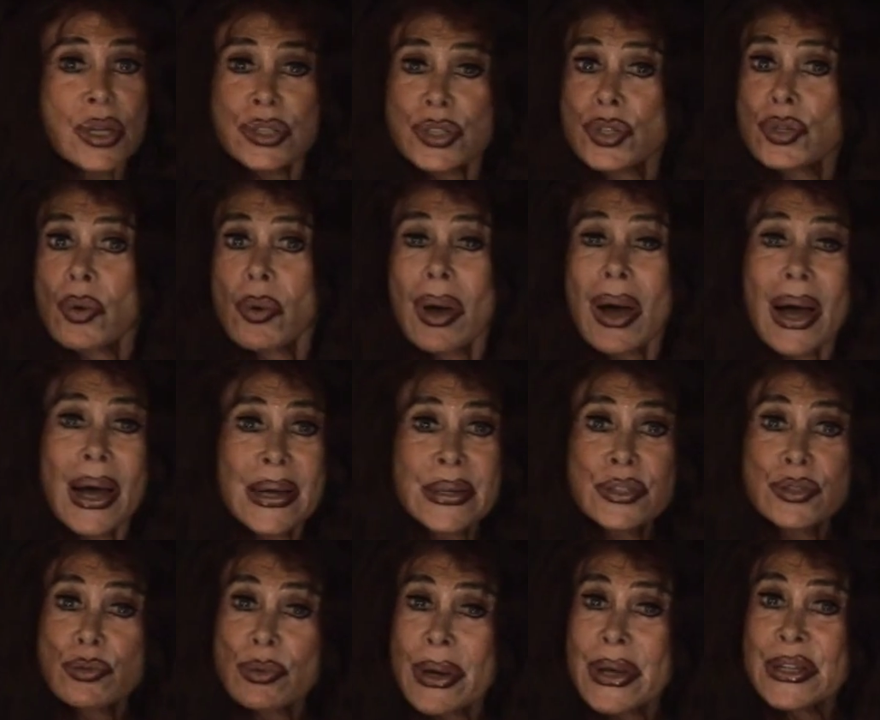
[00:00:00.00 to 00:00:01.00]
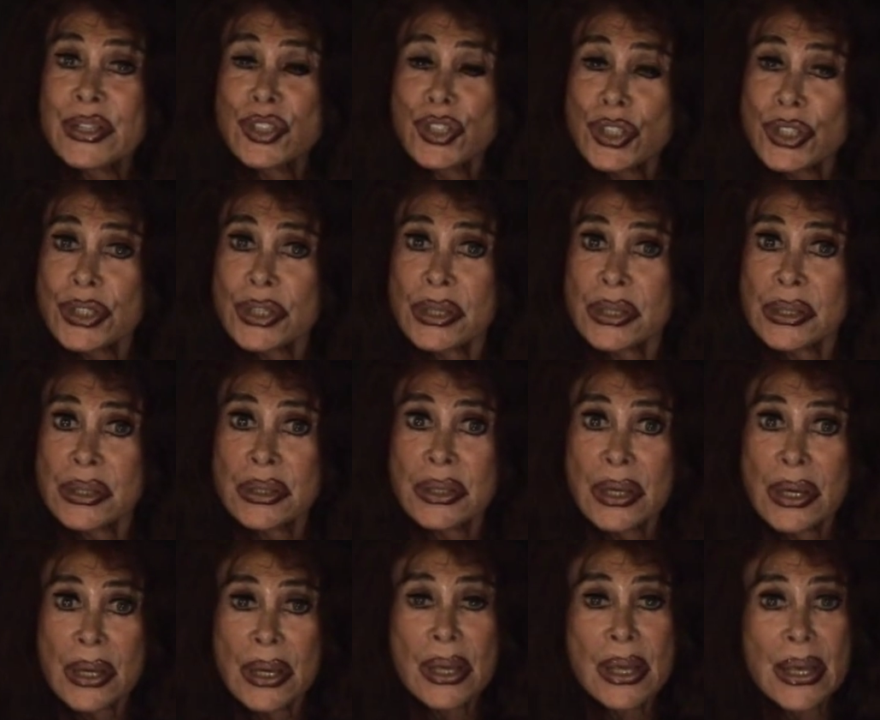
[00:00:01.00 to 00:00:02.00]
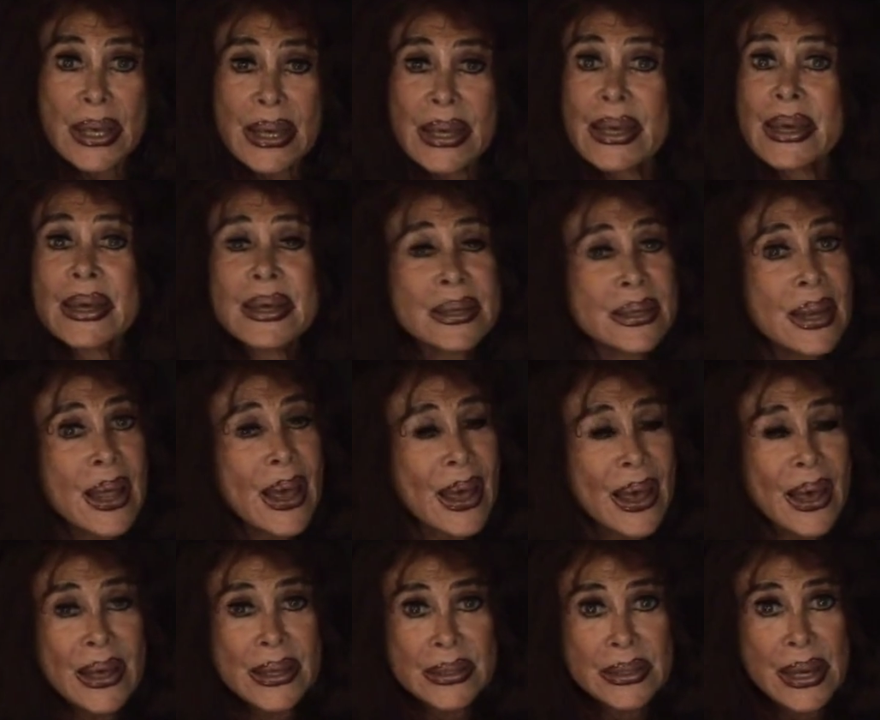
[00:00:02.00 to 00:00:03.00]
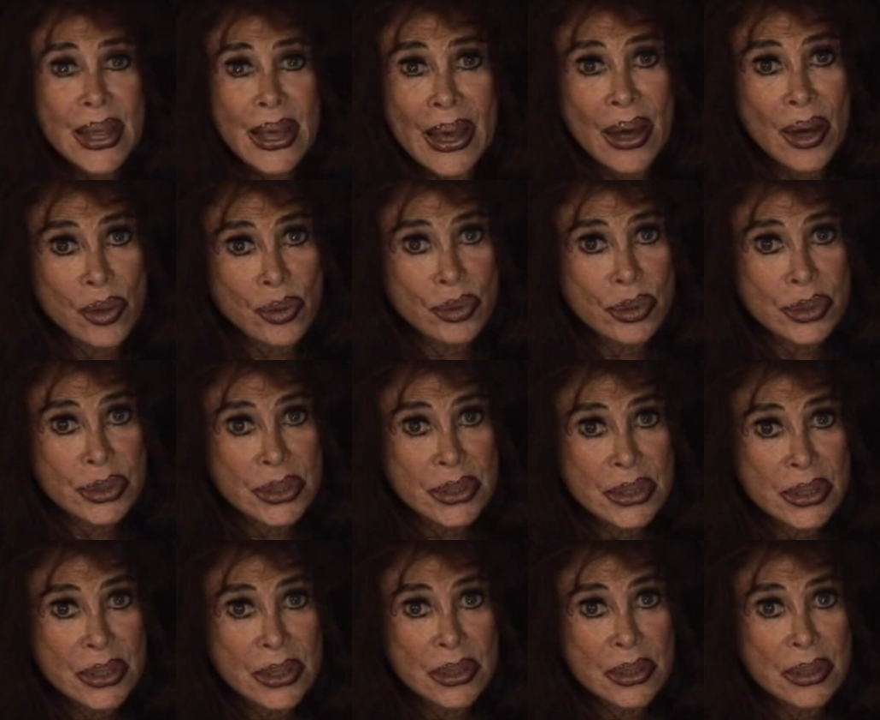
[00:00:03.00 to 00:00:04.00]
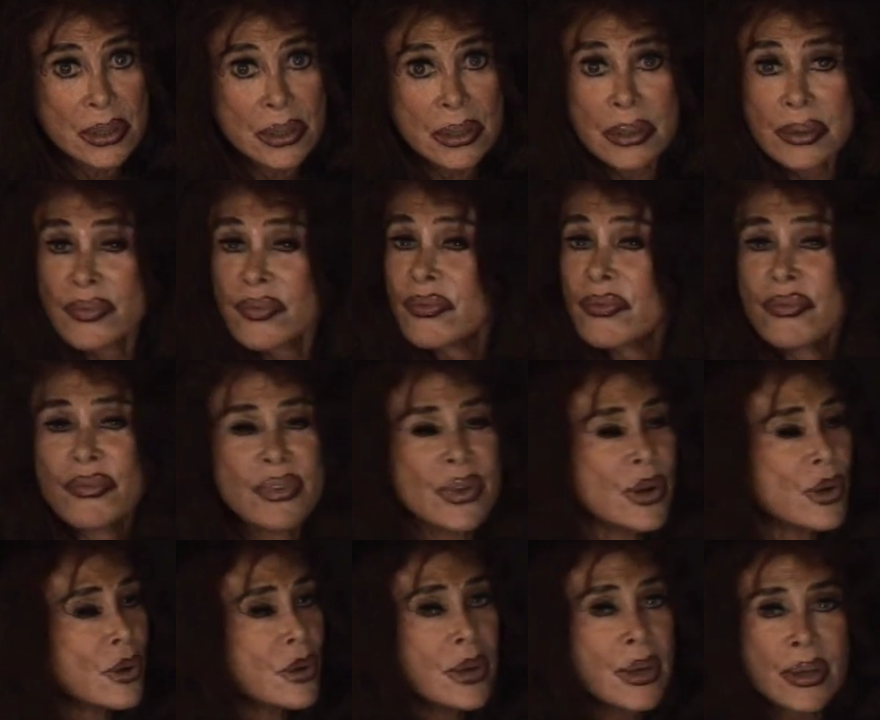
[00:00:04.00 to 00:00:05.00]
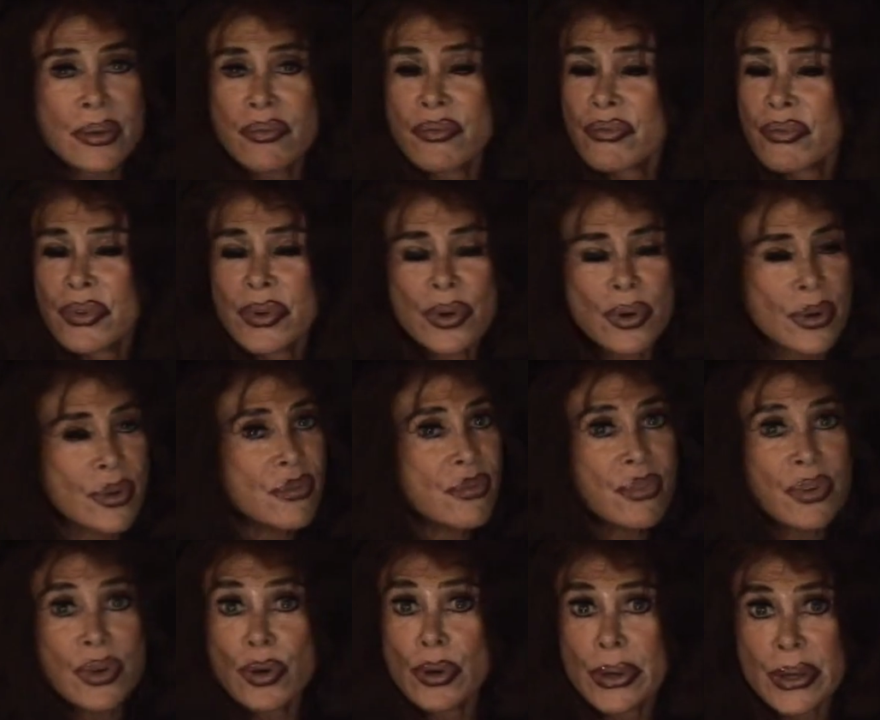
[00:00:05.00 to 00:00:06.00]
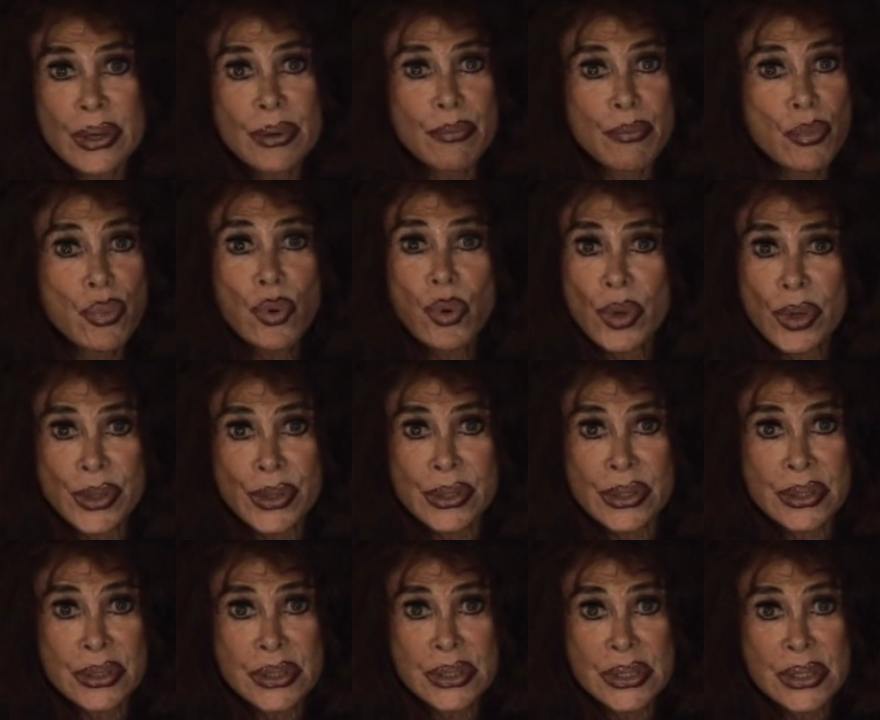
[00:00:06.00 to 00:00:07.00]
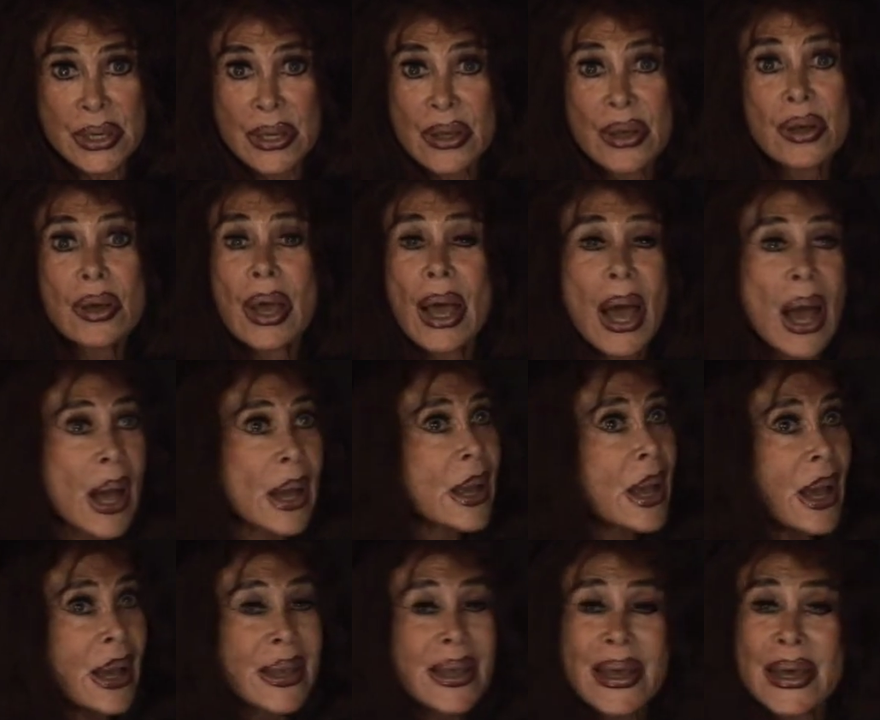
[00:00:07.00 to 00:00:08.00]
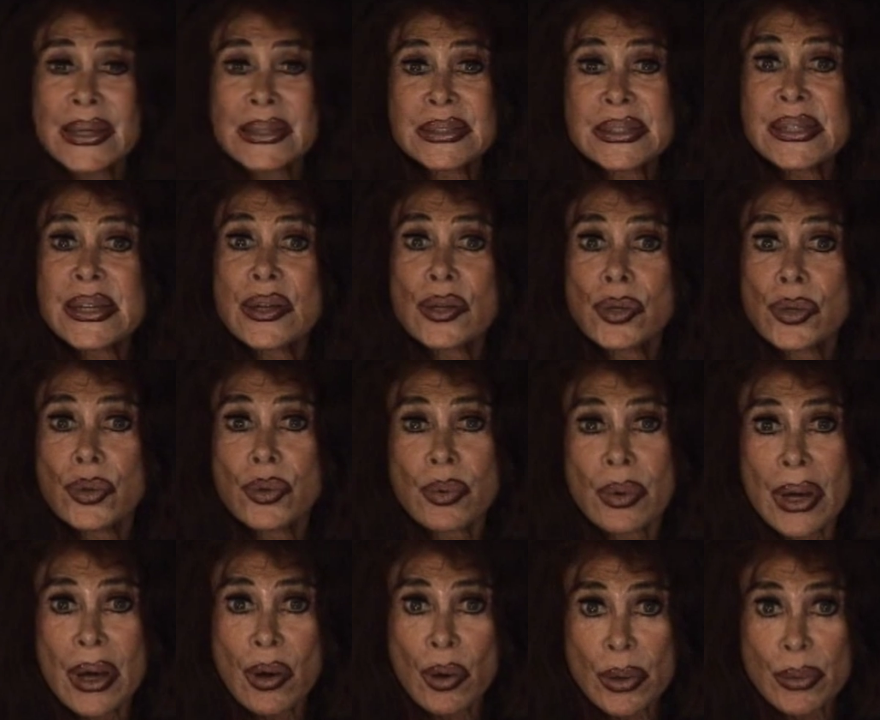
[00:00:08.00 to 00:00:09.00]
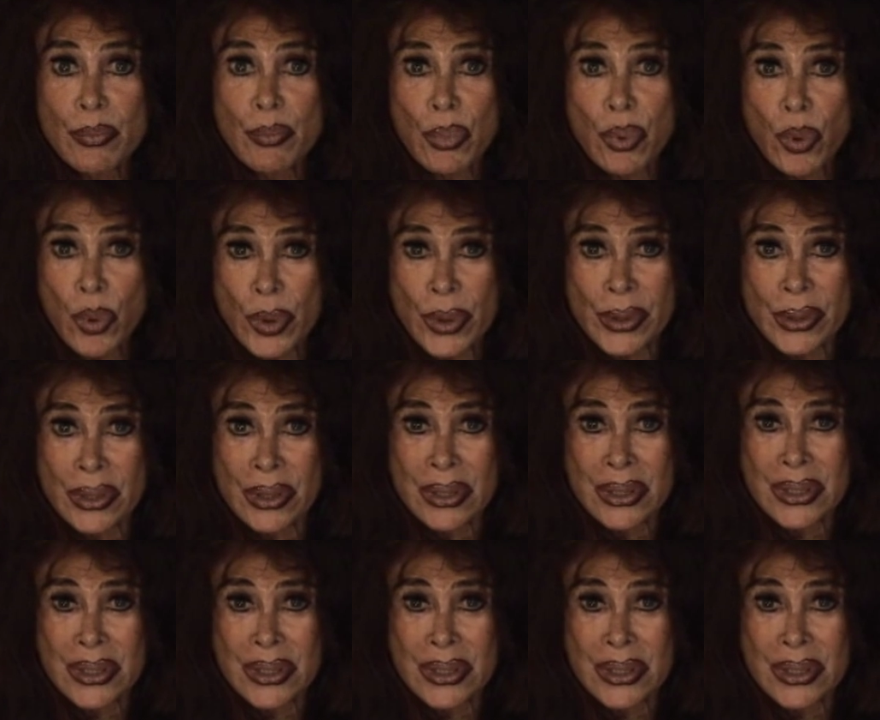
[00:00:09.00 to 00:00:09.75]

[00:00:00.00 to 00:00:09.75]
So hydration, in and out, very, very, very important. I can't tell you how important.